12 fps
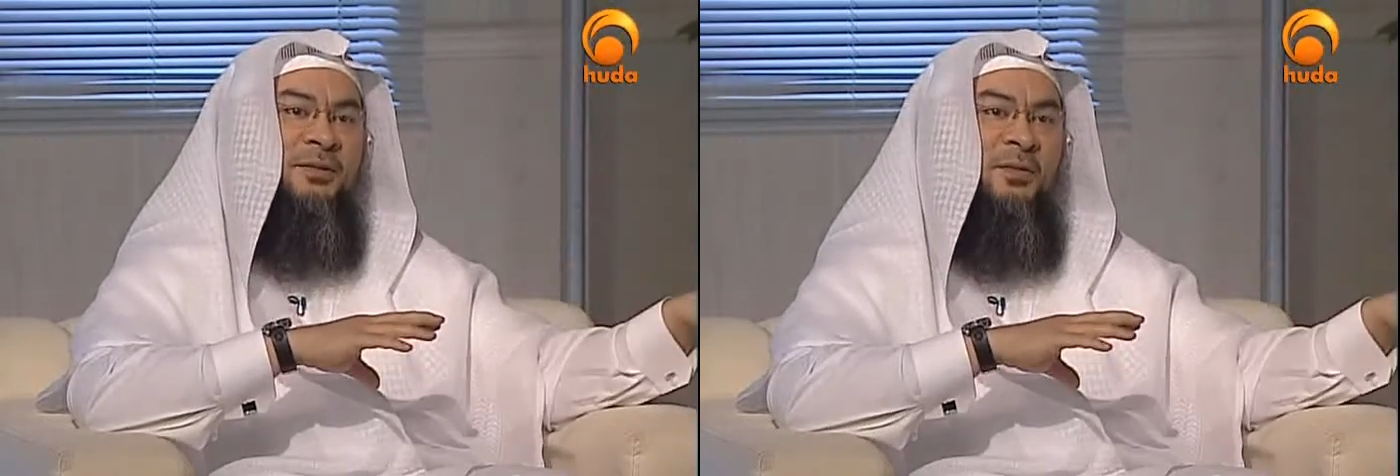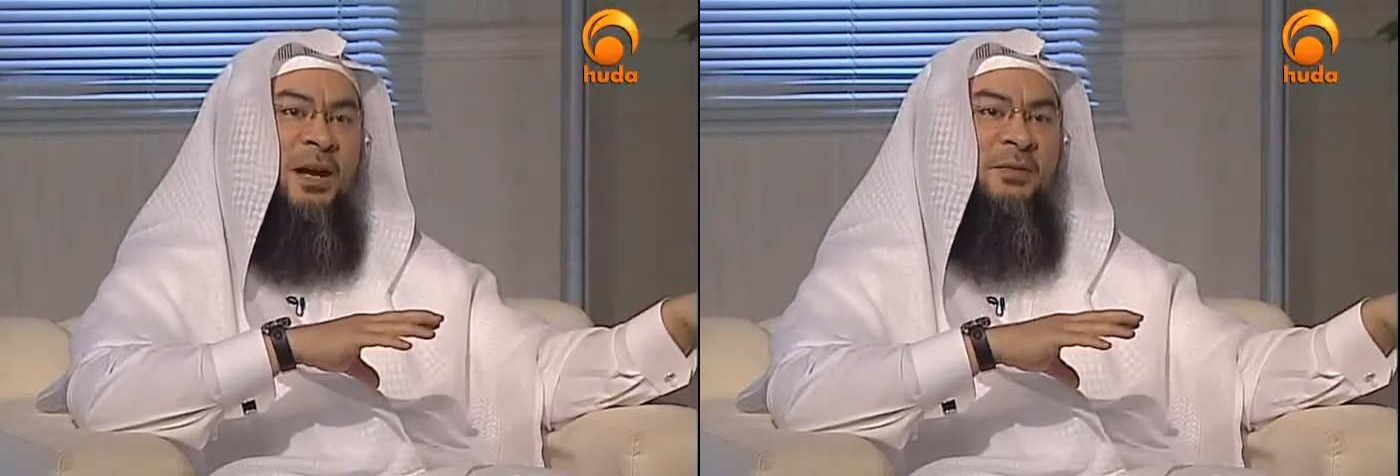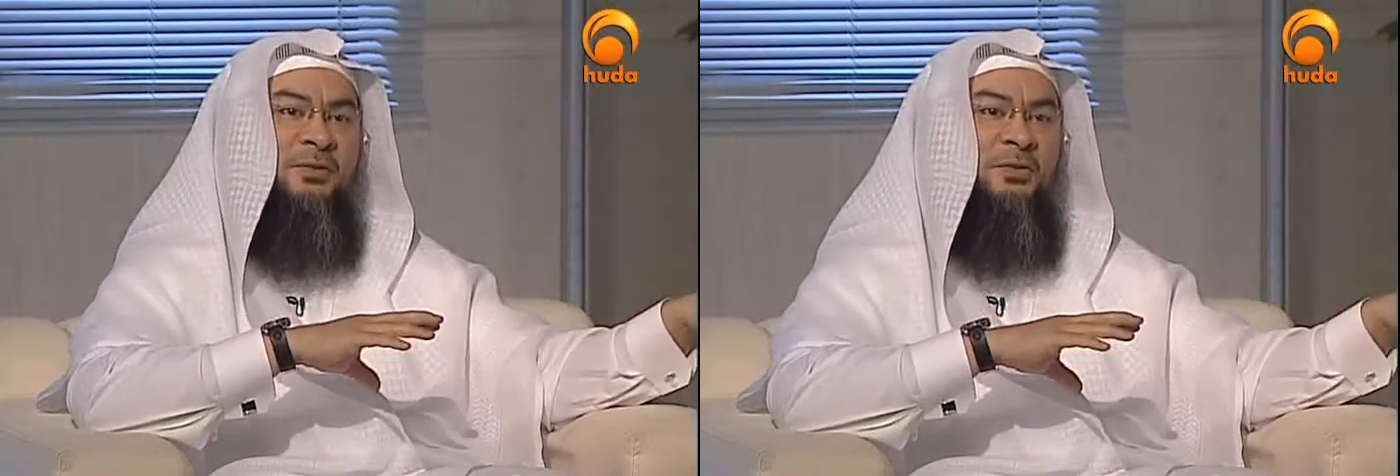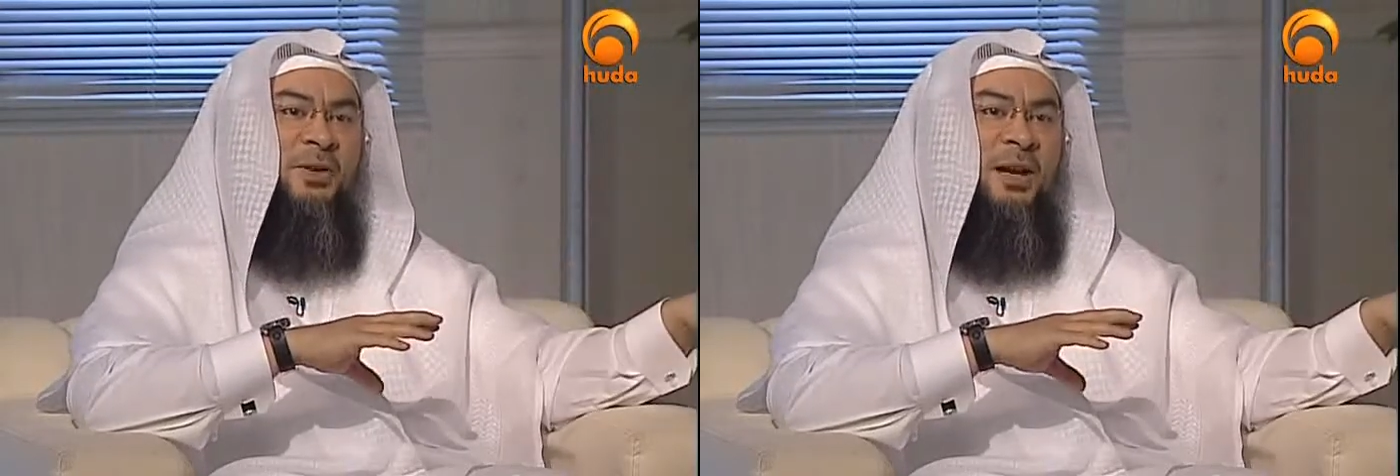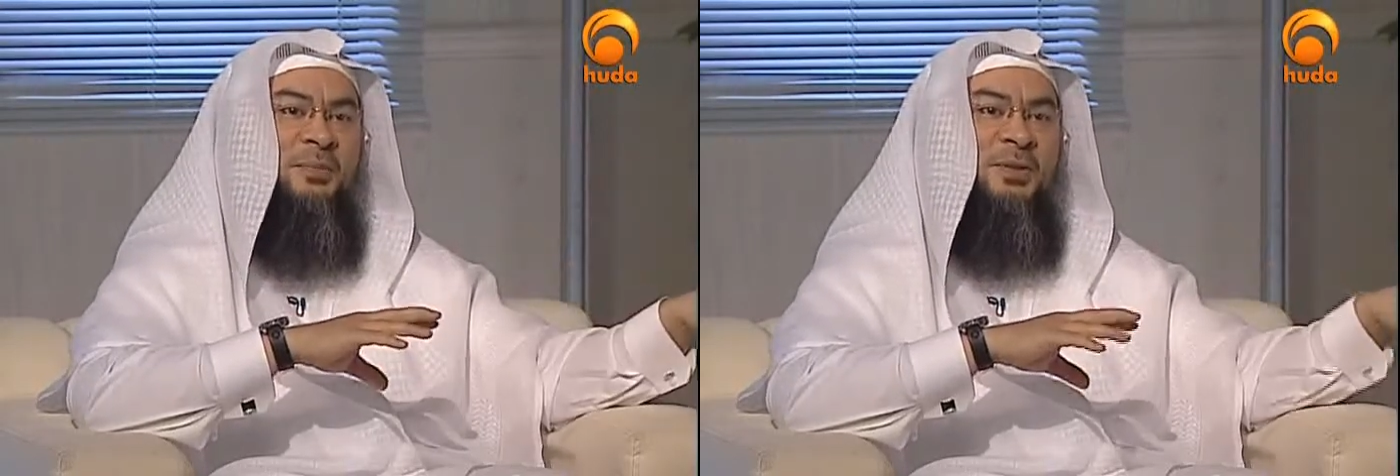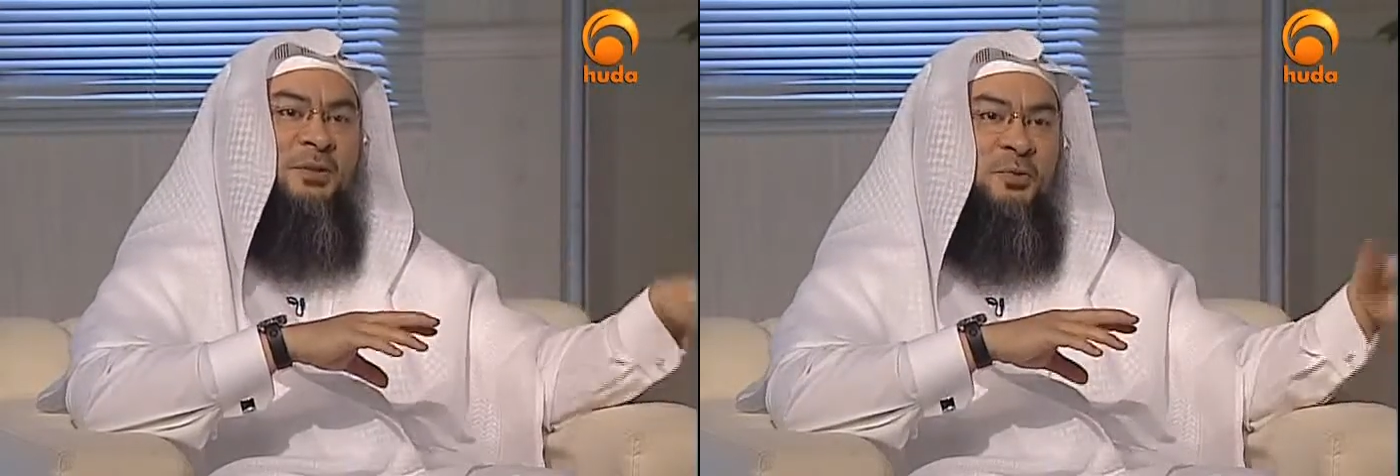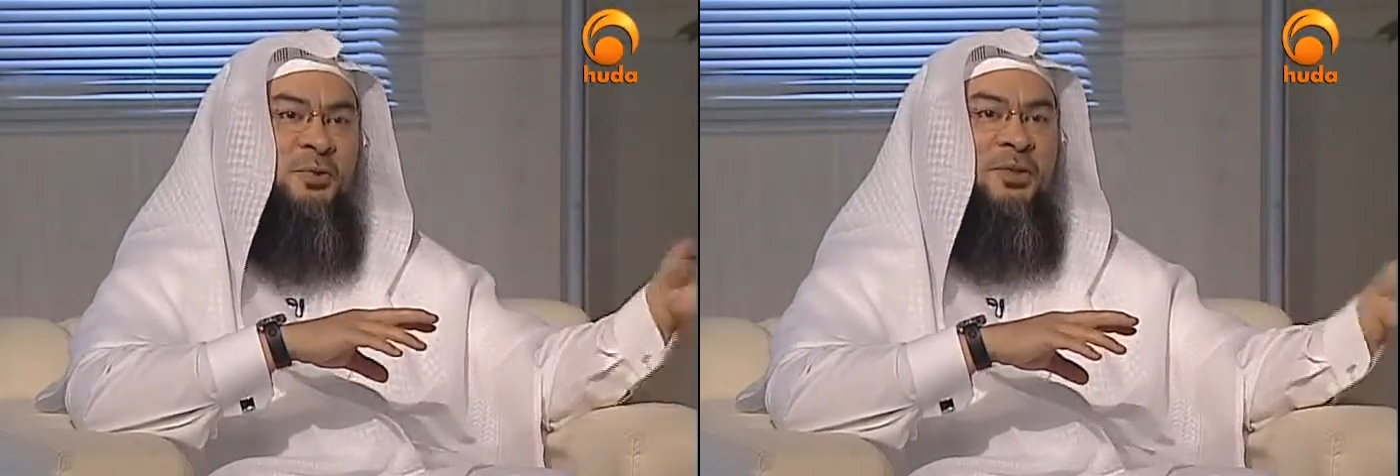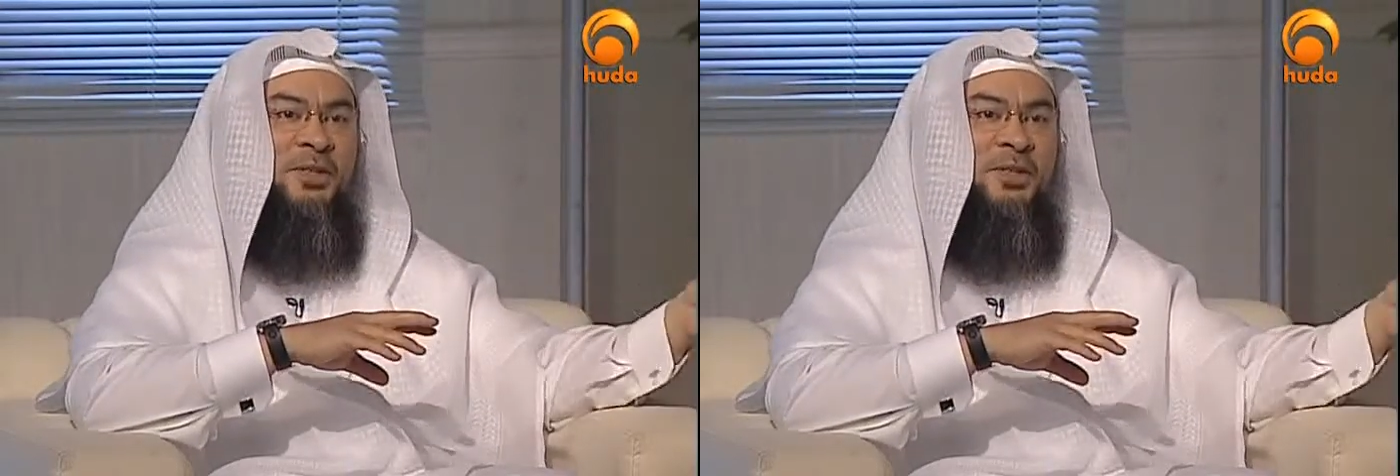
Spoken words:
rival tribes and do the